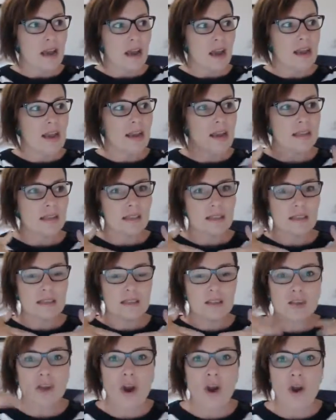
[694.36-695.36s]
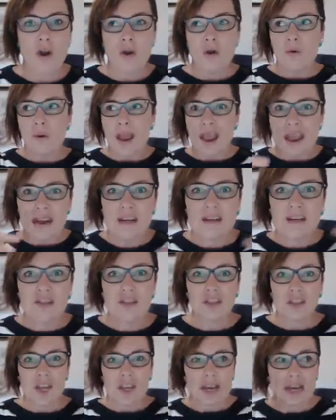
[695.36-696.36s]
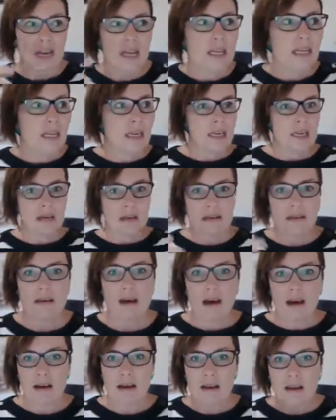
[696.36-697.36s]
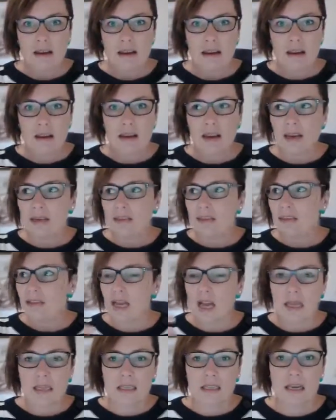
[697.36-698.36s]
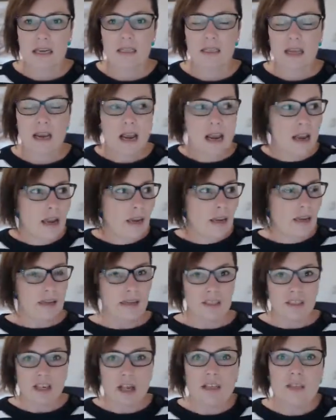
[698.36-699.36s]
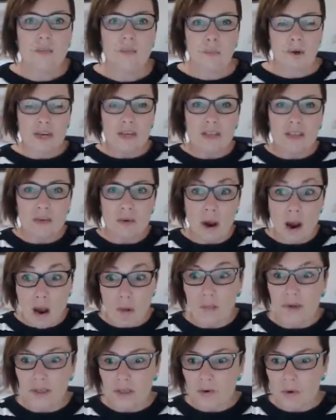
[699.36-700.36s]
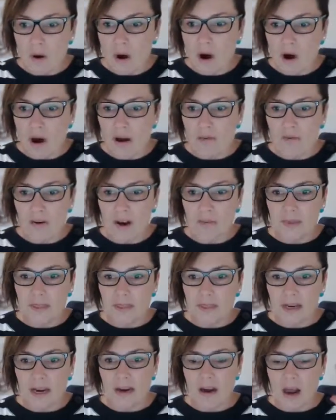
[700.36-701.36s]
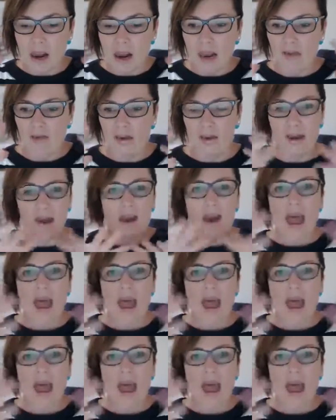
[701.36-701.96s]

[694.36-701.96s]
is so energetically cathartic. It just brings you up into a high vibe state. I love it.